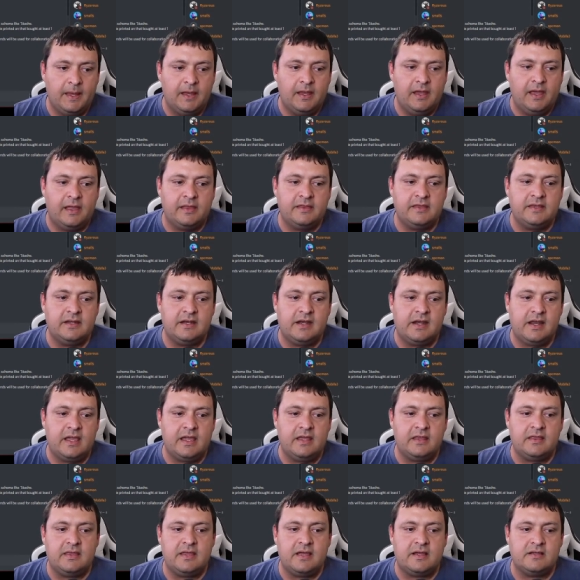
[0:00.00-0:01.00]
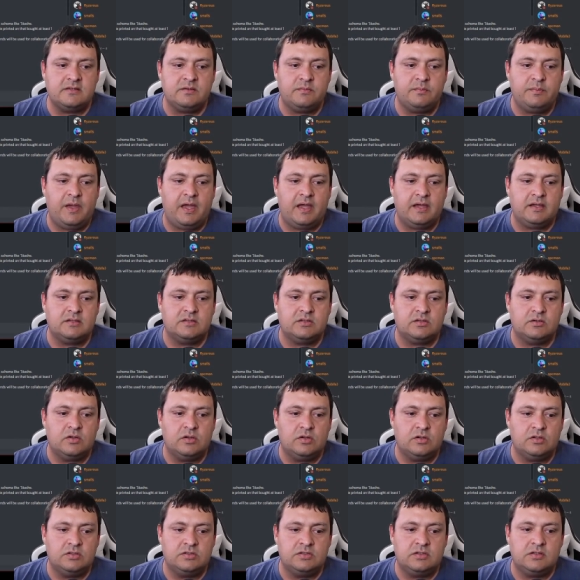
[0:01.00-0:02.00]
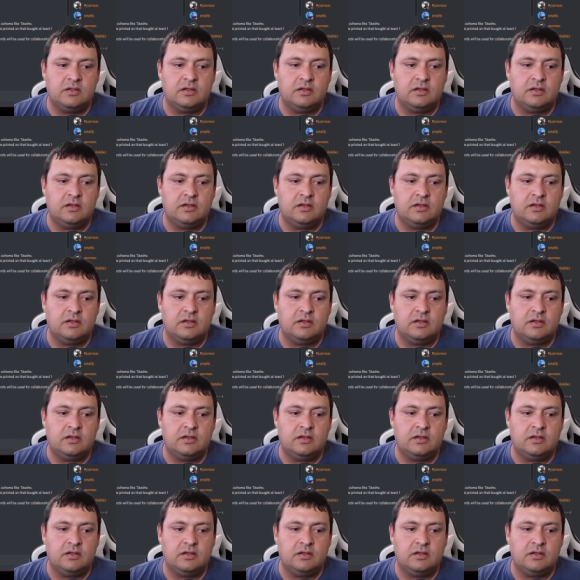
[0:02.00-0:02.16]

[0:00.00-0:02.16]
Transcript: And then at 8,000 packs sold,